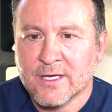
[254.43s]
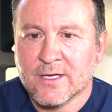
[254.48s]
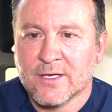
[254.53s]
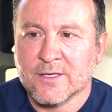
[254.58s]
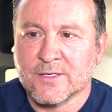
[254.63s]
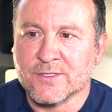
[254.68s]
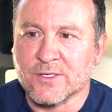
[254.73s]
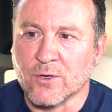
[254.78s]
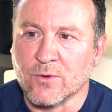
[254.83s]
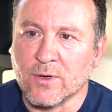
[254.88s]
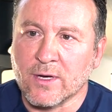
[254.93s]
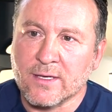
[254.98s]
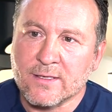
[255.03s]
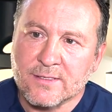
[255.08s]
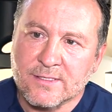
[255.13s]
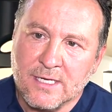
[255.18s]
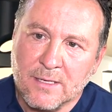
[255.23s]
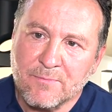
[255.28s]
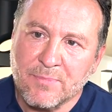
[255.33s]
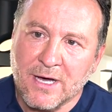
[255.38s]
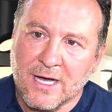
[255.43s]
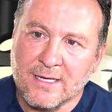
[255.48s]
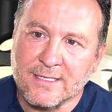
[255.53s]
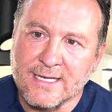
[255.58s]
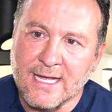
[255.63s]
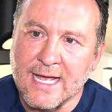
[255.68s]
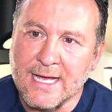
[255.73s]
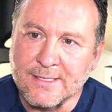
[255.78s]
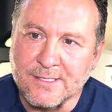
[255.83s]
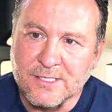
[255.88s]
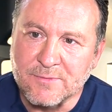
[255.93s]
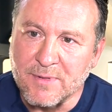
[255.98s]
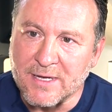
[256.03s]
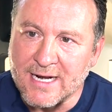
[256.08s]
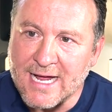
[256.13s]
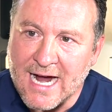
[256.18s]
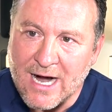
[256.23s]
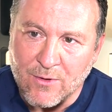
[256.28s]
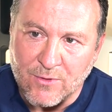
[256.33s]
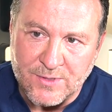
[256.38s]
So some podcasts
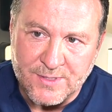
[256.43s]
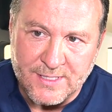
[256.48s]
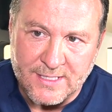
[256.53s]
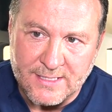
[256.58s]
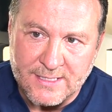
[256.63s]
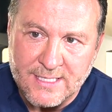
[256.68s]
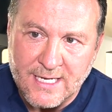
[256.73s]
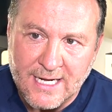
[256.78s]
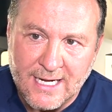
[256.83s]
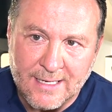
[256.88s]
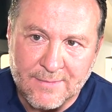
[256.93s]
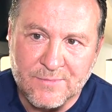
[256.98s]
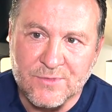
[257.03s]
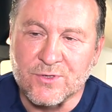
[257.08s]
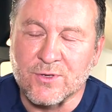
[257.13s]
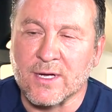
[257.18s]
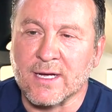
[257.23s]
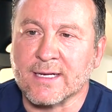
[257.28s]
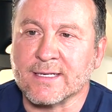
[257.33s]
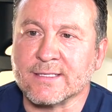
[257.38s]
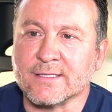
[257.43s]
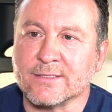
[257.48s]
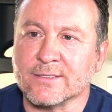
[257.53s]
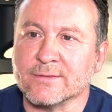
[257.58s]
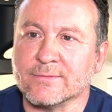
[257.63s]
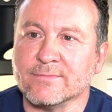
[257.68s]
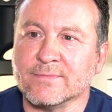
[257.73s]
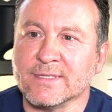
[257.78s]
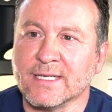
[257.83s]
spend hours at a time trying to